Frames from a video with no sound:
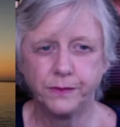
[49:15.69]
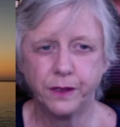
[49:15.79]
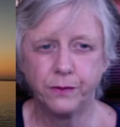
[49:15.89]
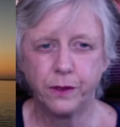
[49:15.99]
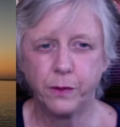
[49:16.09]

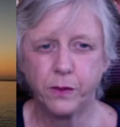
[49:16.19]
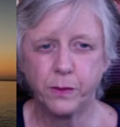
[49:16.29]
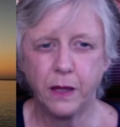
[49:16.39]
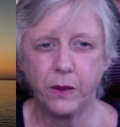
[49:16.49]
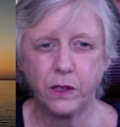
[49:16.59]
and from its
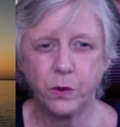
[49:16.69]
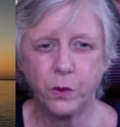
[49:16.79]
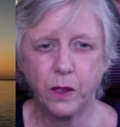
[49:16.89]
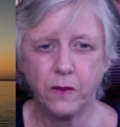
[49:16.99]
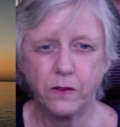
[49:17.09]
pounding
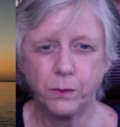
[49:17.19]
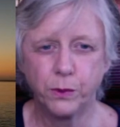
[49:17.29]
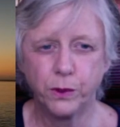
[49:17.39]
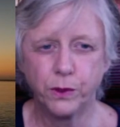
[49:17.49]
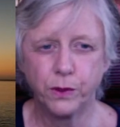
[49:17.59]
waves of
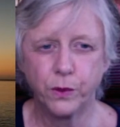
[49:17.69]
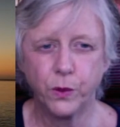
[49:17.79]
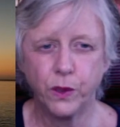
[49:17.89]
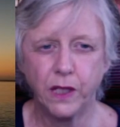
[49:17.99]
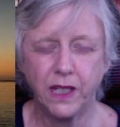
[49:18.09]
birth,
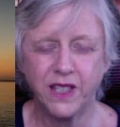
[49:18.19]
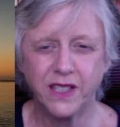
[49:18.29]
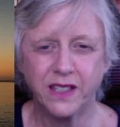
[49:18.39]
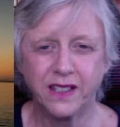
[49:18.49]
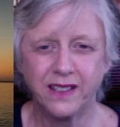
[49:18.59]
old age,
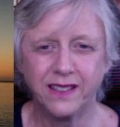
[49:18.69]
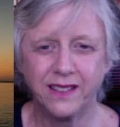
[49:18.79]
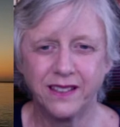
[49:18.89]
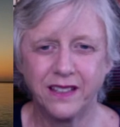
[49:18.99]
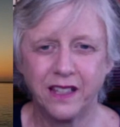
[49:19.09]
sickness,
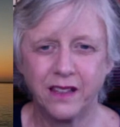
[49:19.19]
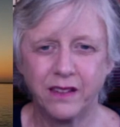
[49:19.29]
and death.